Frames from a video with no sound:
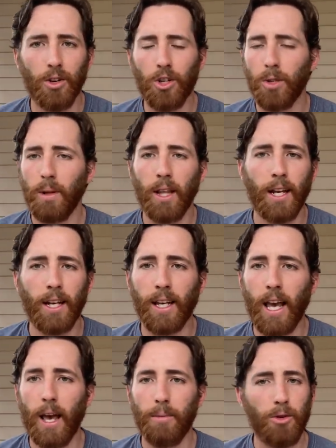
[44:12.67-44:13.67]
You're just playing a
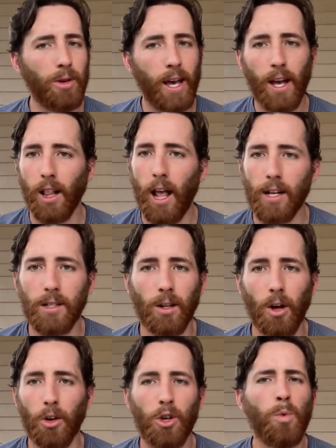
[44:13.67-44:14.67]
game. You can't last
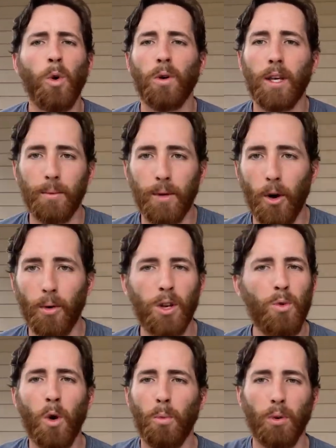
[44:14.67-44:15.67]
long. You won't keep going.
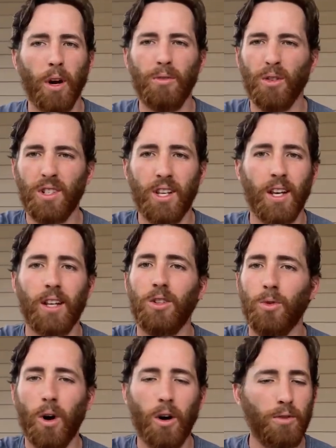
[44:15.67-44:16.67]
You won't pray for 10,
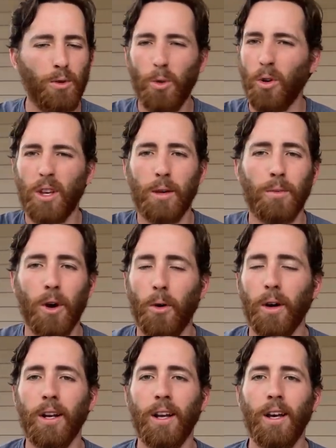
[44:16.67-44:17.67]
12. You won't keep
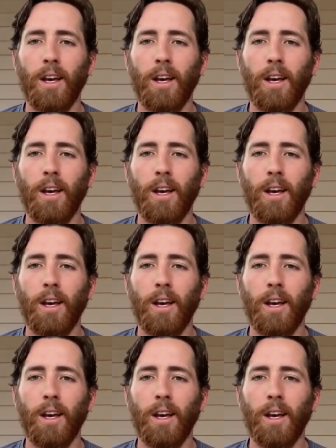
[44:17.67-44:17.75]
going.